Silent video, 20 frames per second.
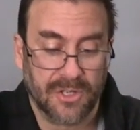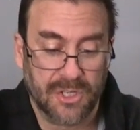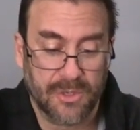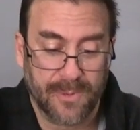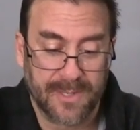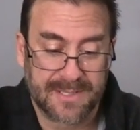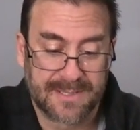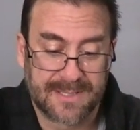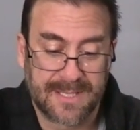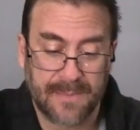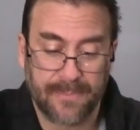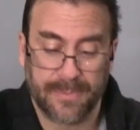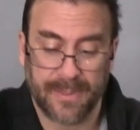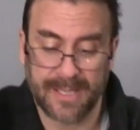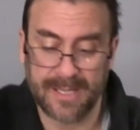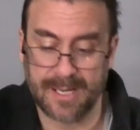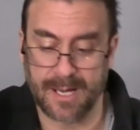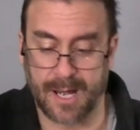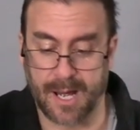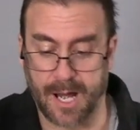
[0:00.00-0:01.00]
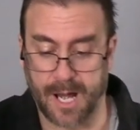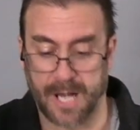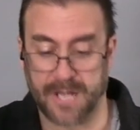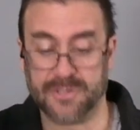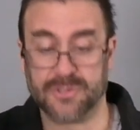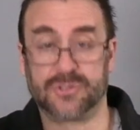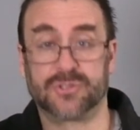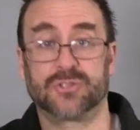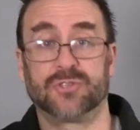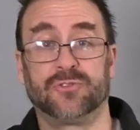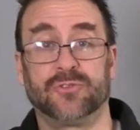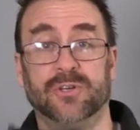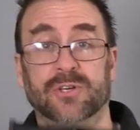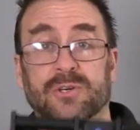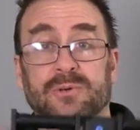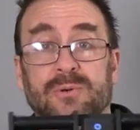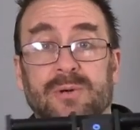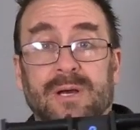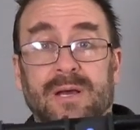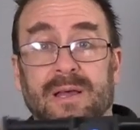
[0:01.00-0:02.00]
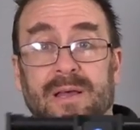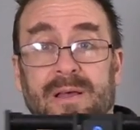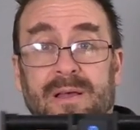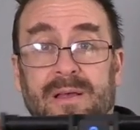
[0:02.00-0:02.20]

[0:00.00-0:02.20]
You would simply unscrew